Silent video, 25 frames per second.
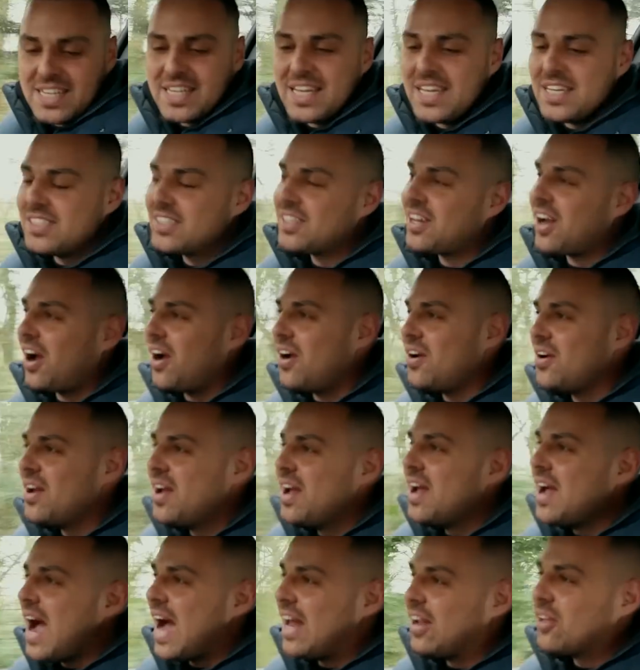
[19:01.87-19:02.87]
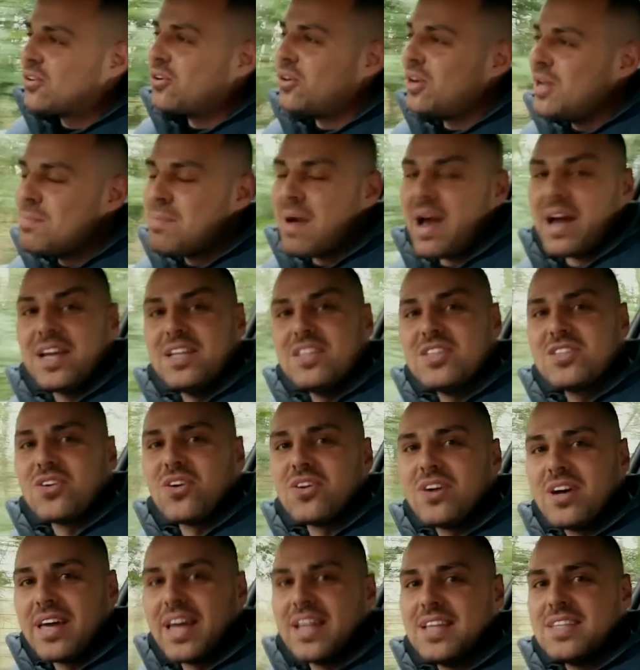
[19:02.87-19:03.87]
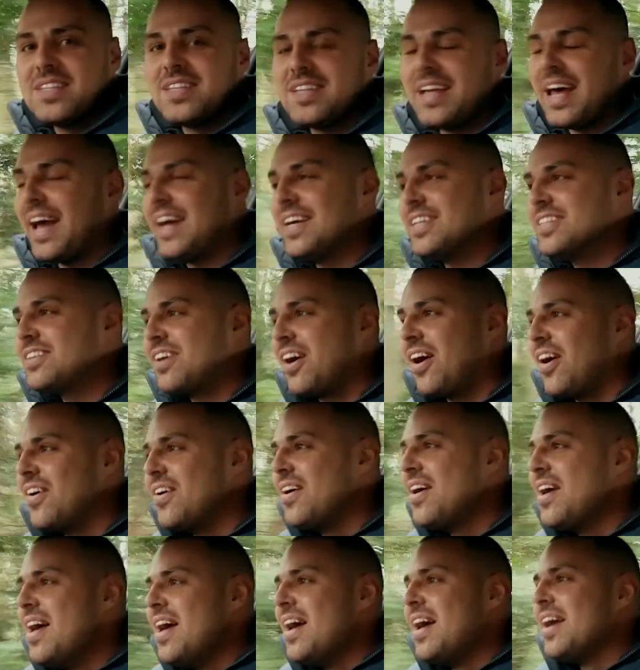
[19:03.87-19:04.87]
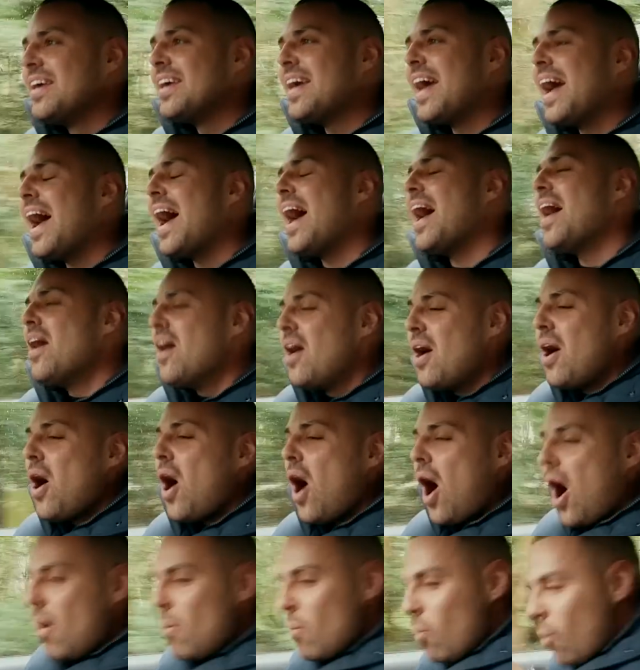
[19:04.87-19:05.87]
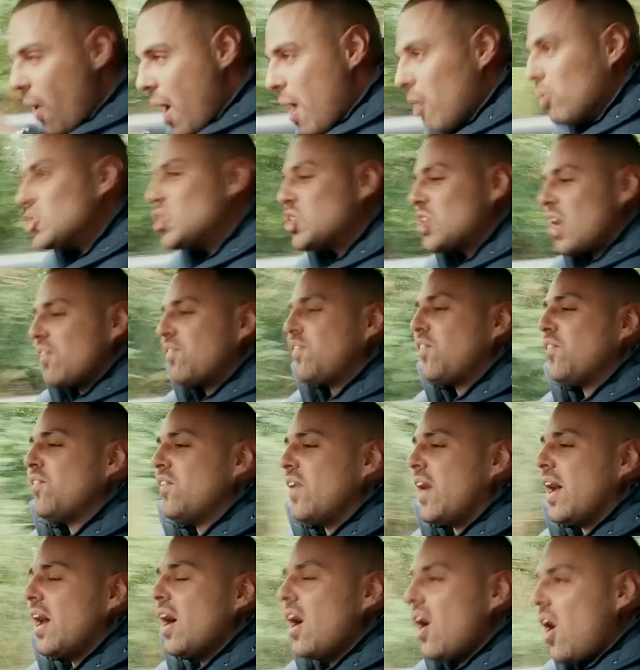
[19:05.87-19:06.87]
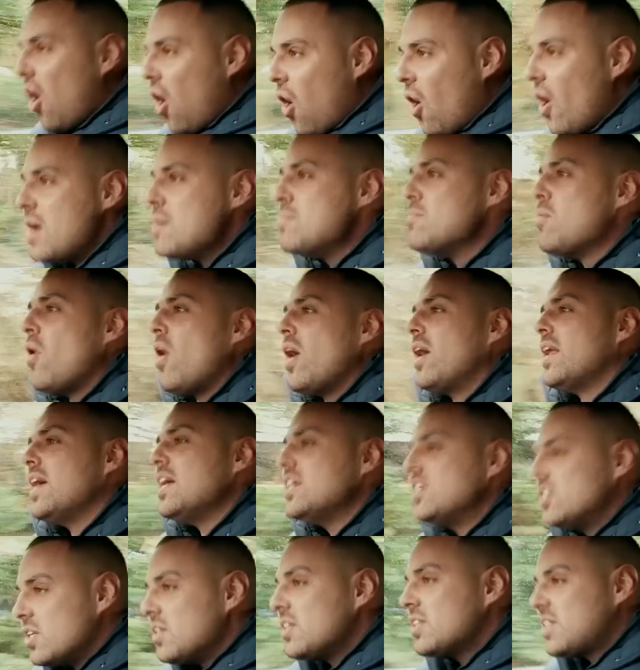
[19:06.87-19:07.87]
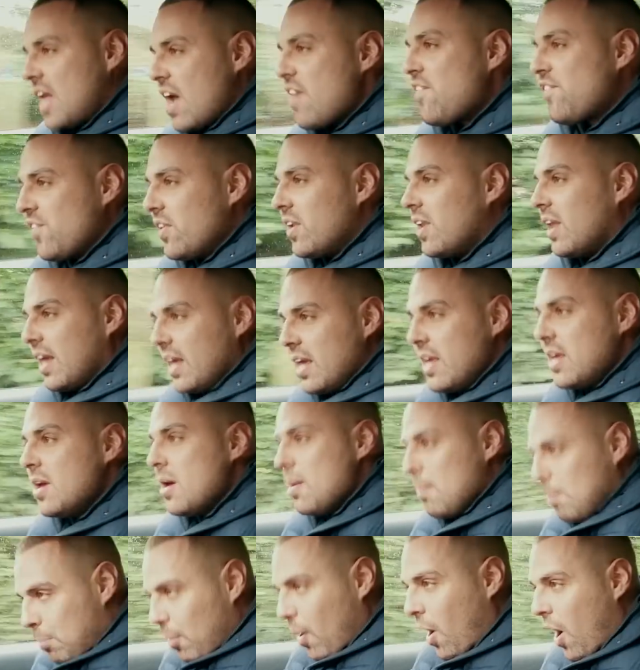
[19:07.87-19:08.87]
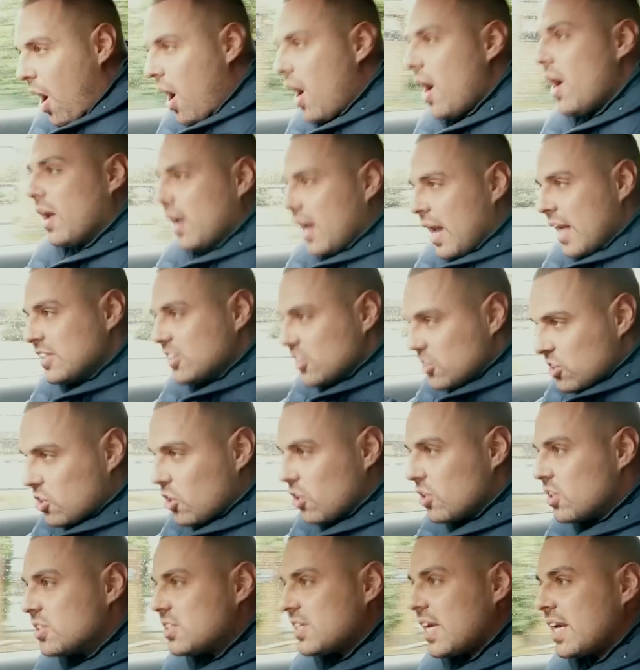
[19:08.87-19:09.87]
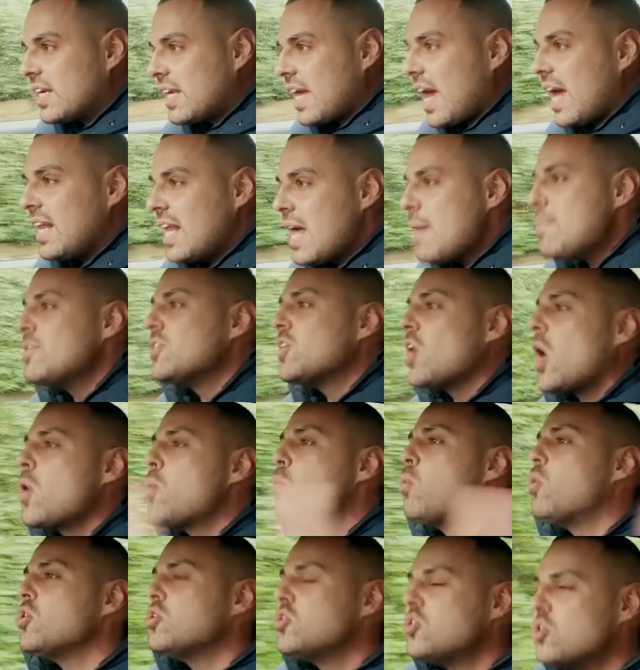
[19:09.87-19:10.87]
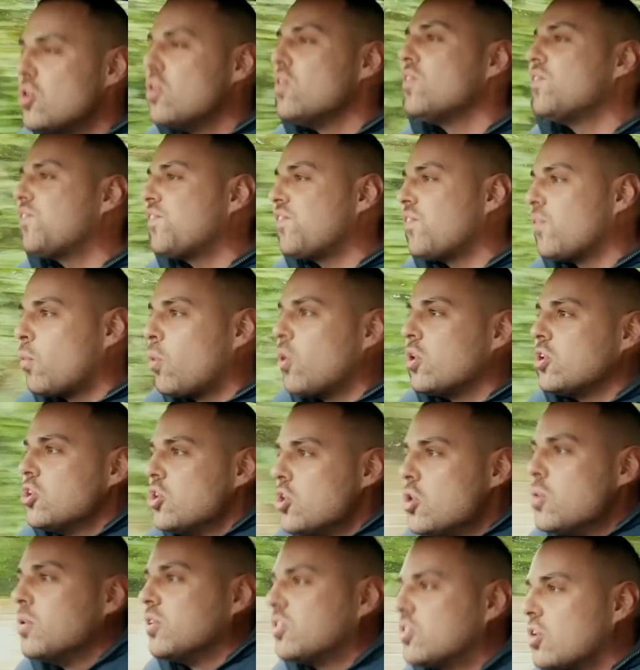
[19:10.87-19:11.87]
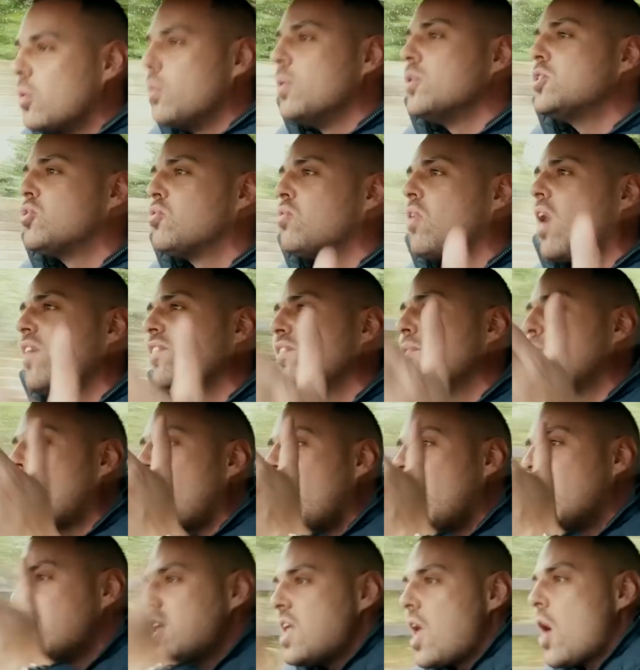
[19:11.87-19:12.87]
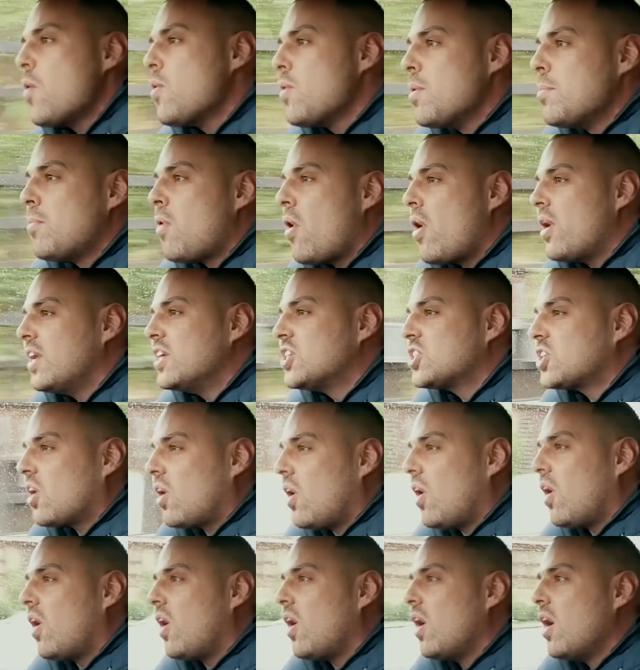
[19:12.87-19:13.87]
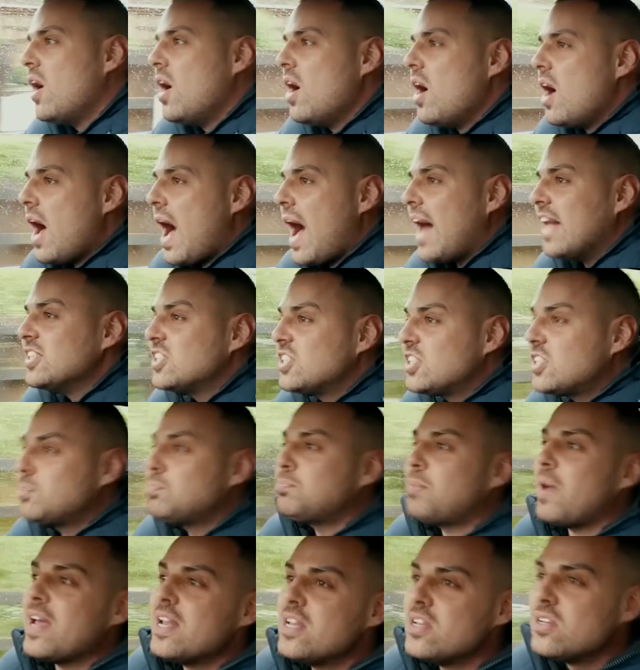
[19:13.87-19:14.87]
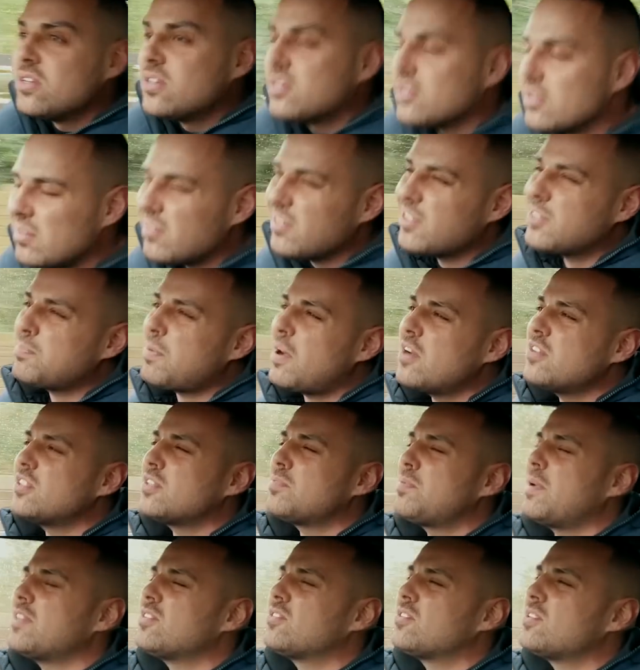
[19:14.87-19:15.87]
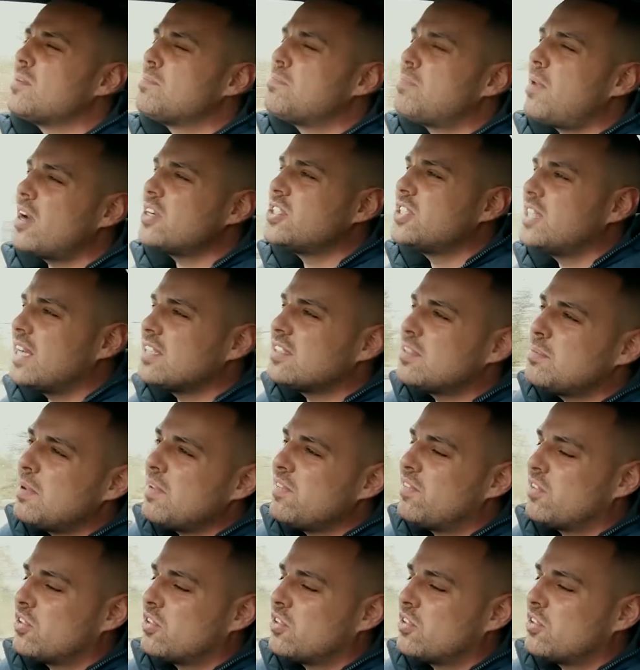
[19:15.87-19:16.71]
years ago and I got it back in stock again today. So yeah, I'm well chuffed with it. High mileage, definitely, but it's as good as they get. Let me know what you would do. Would you rather buy a lower mileage car and spend, I suppose it depends on your budget. That's a bit of